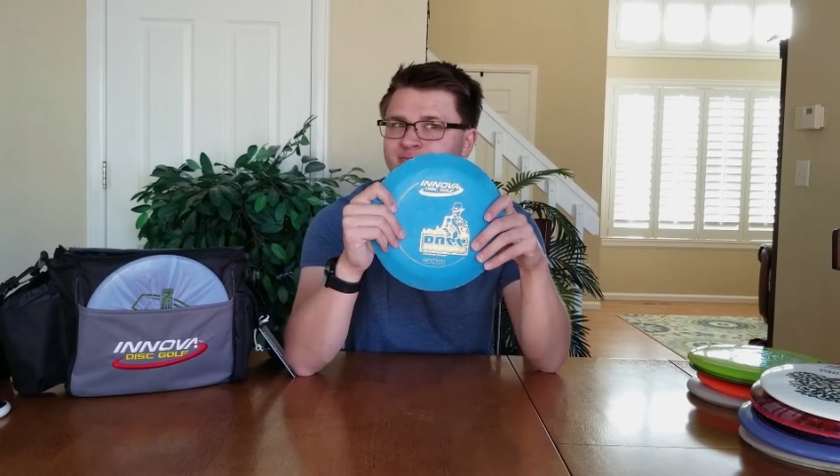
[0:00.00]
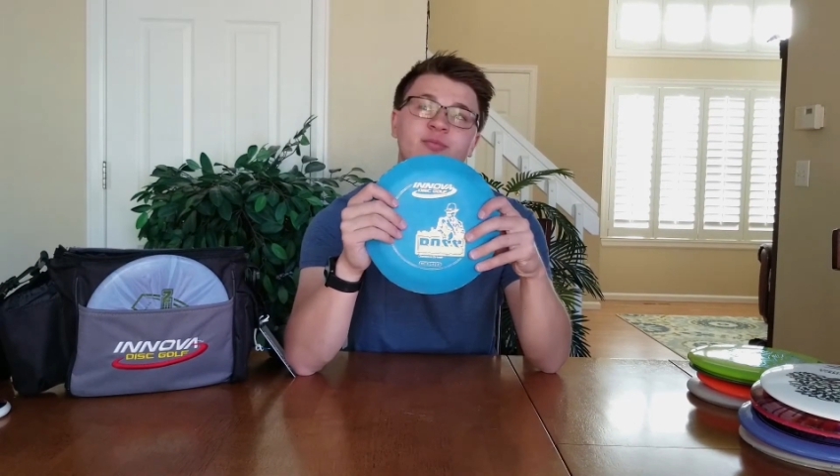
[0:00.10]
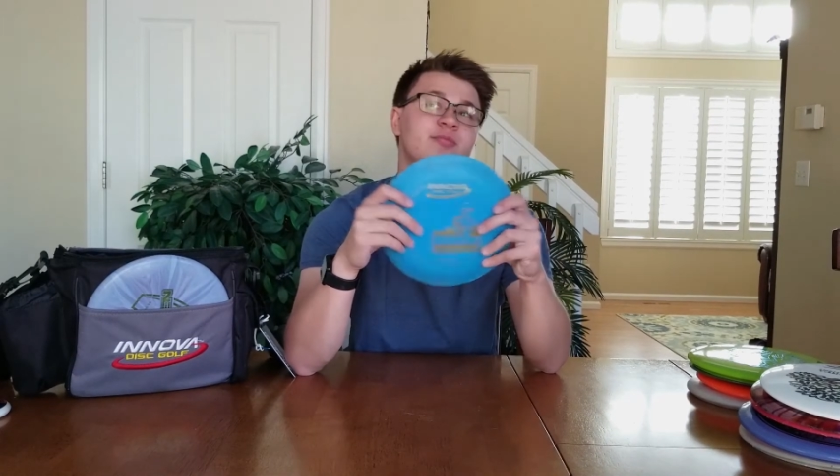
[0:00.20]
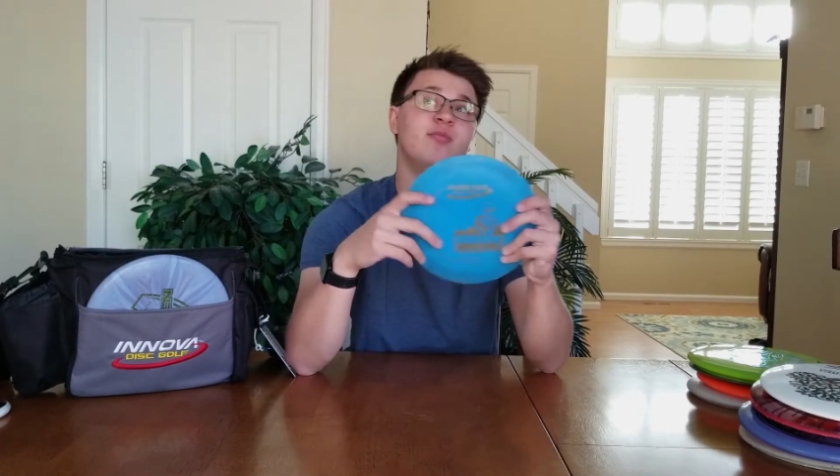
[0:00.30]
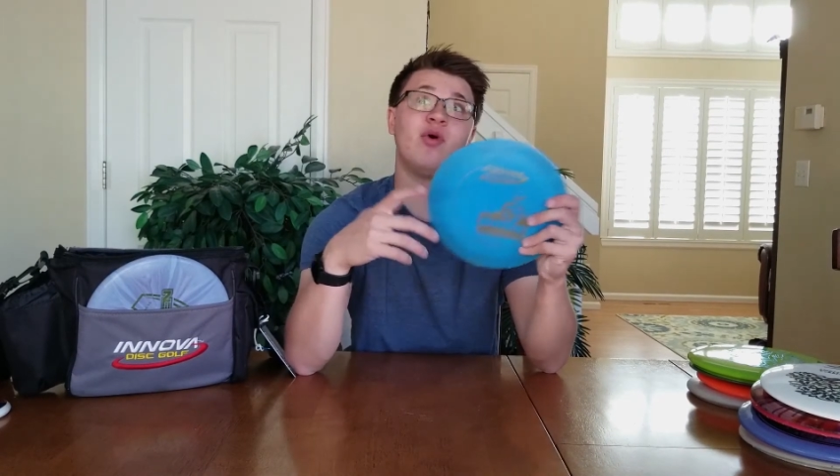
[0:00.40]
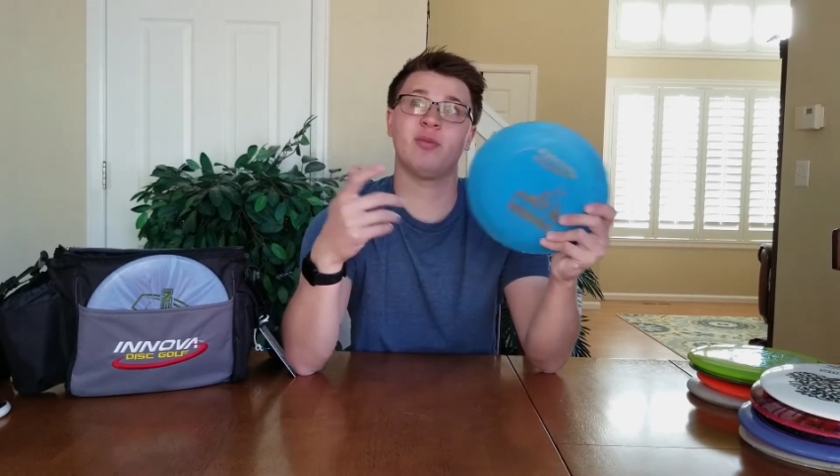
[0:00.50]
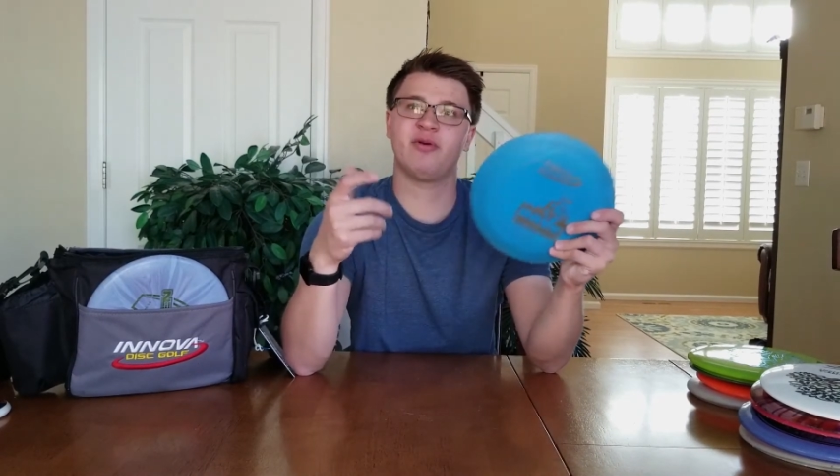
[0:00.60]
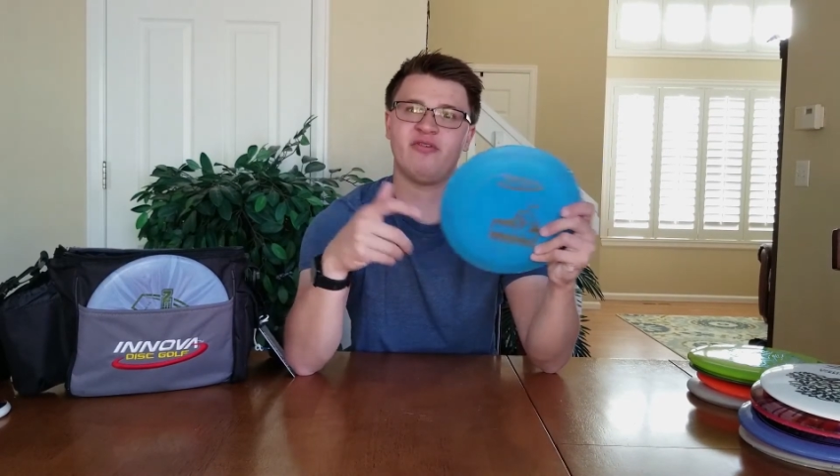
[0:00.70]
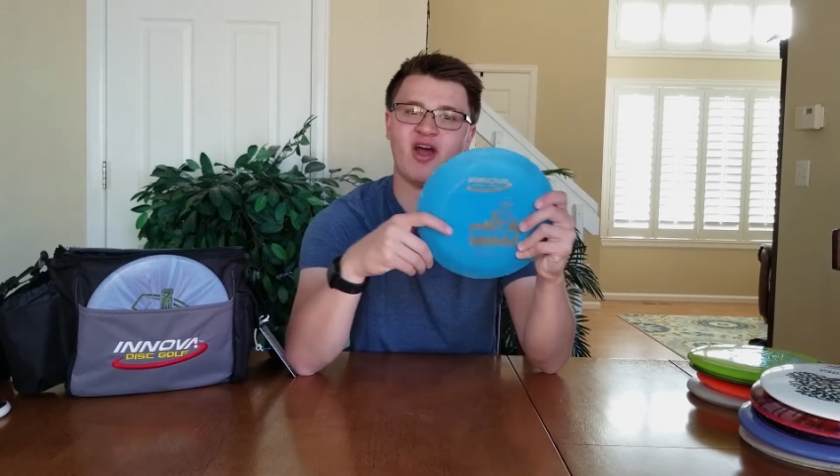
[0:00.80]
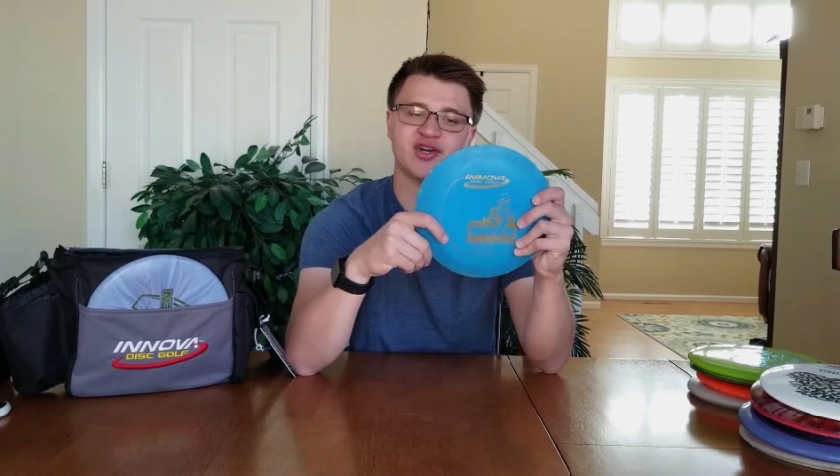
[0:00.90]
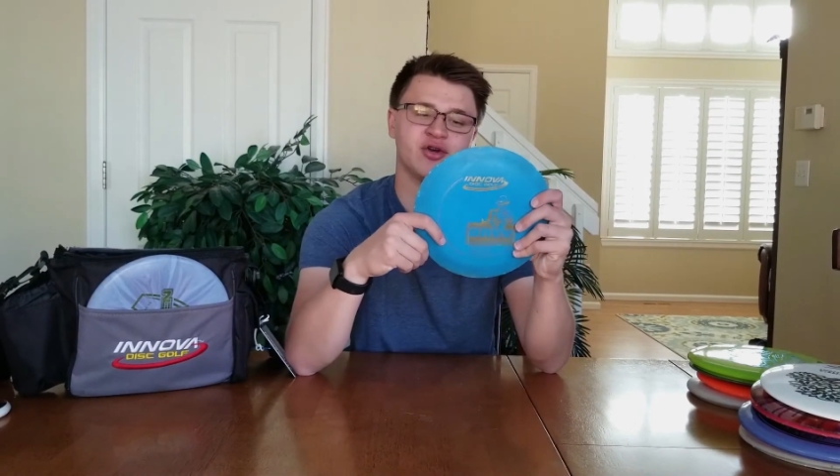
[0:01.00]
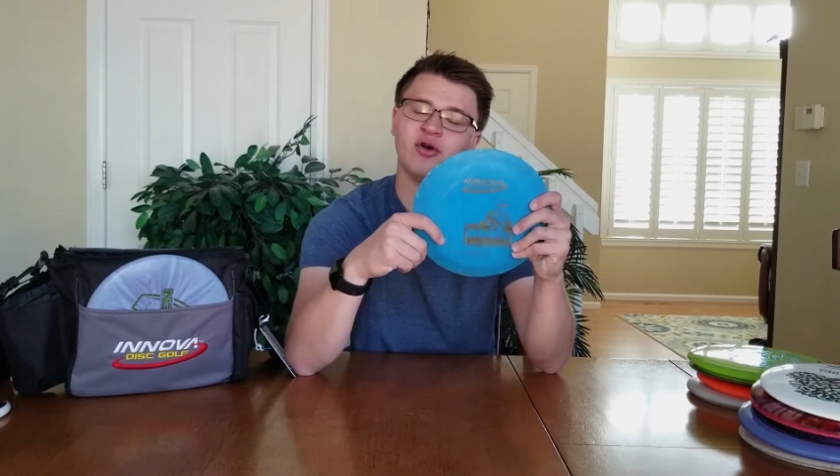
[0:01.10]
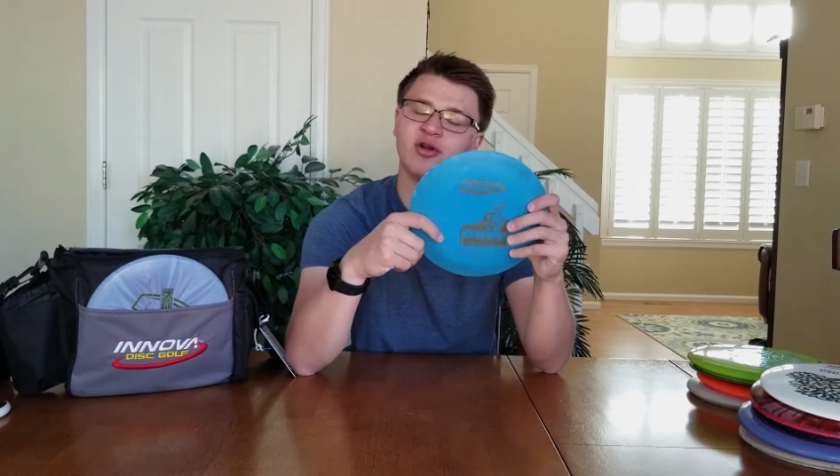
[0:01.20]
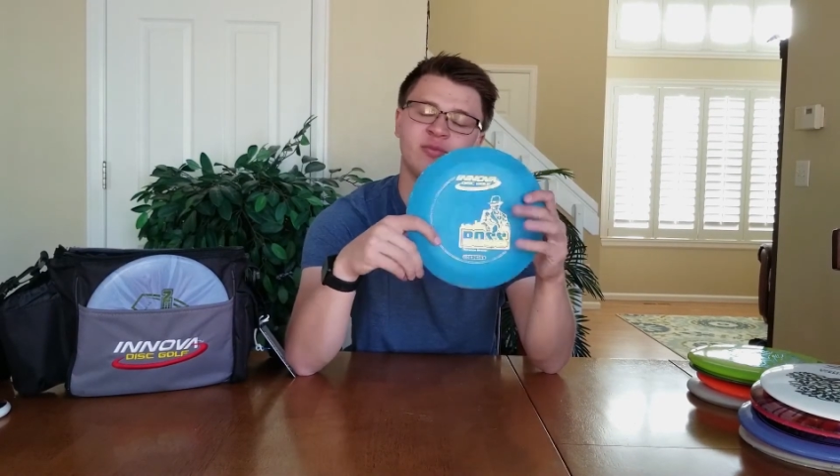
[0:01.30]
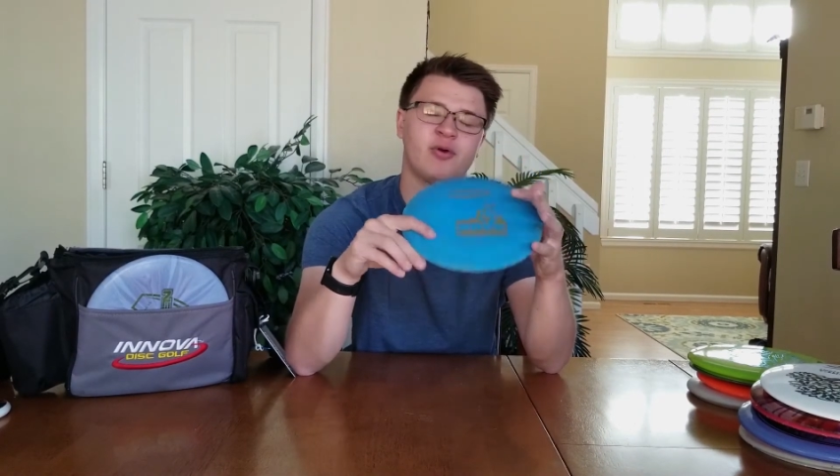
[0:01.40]
more professional
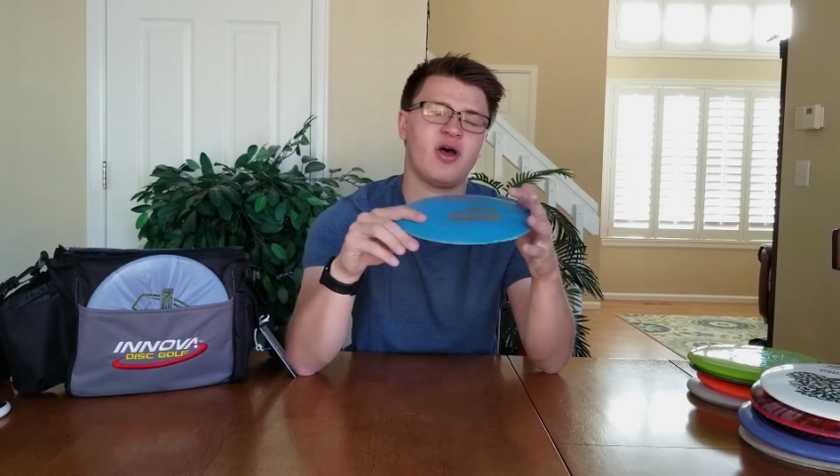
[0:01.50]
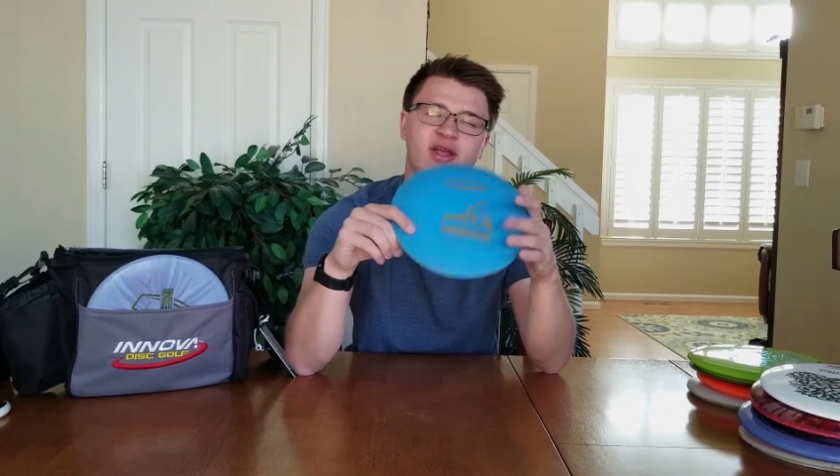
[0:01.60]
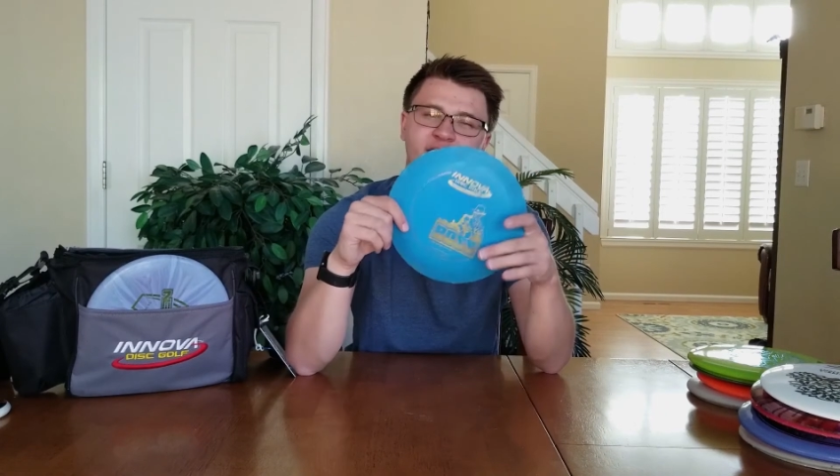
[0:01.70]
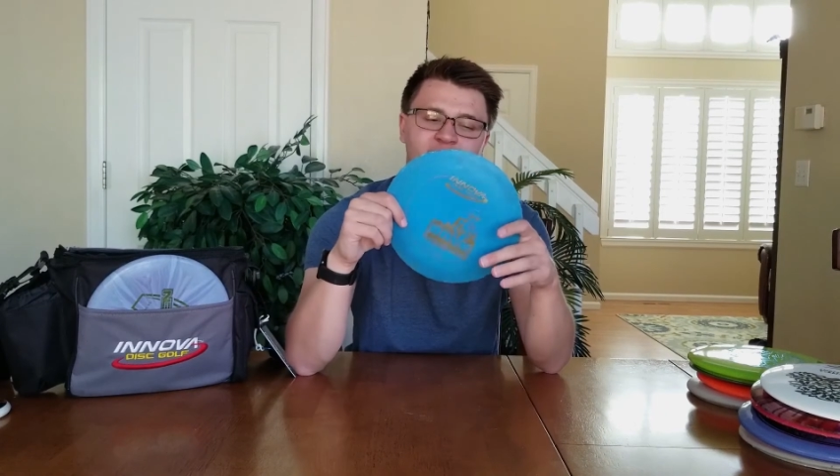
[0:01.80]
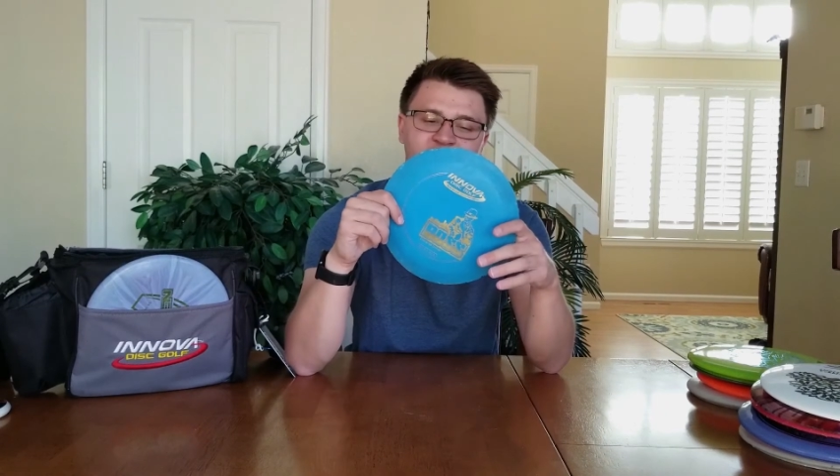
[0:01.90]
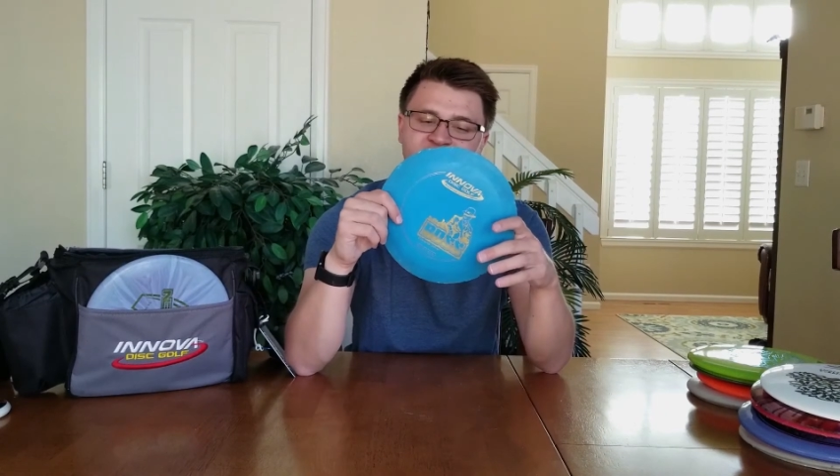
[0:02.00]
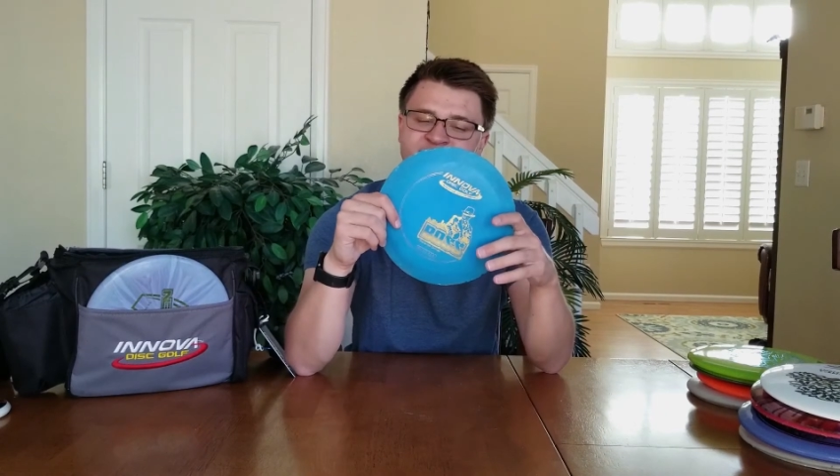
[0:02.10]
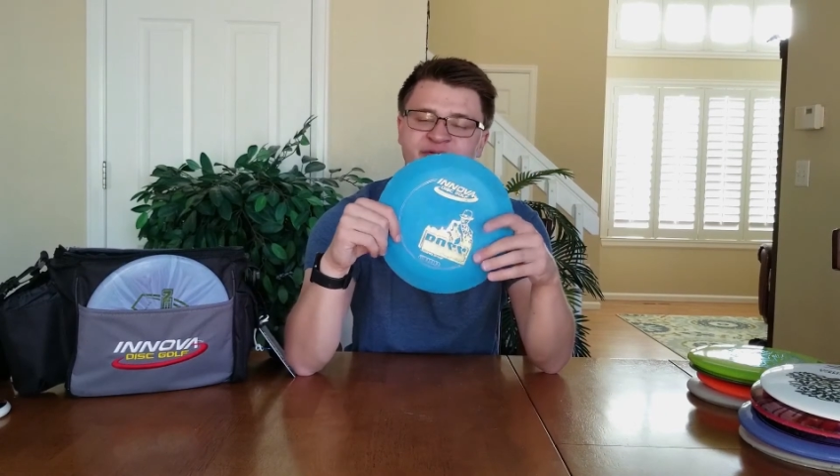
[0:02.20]
could probably get this